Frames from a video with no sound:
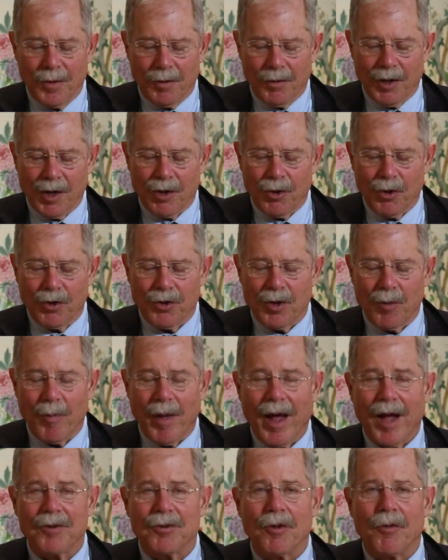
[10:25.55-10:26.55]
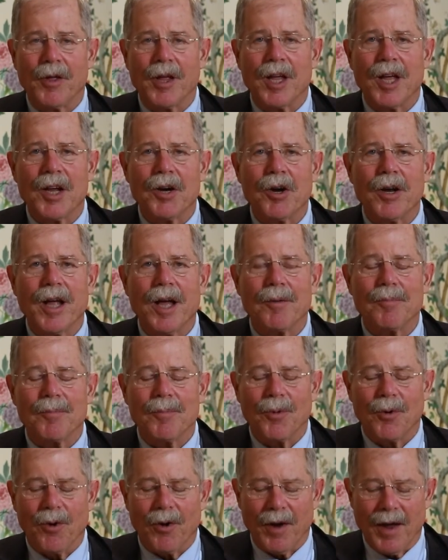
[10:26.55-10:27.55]
They couldn't imagine the internet
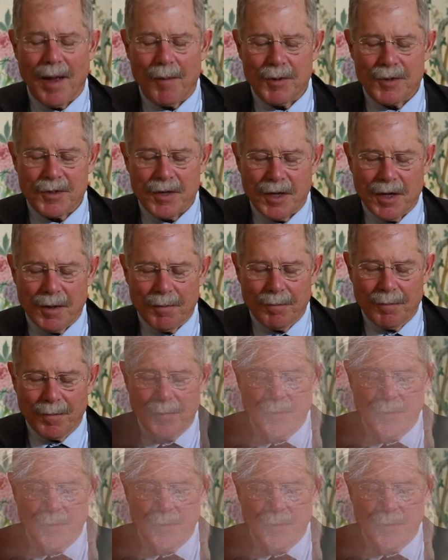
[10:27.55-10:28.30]
or Amazon.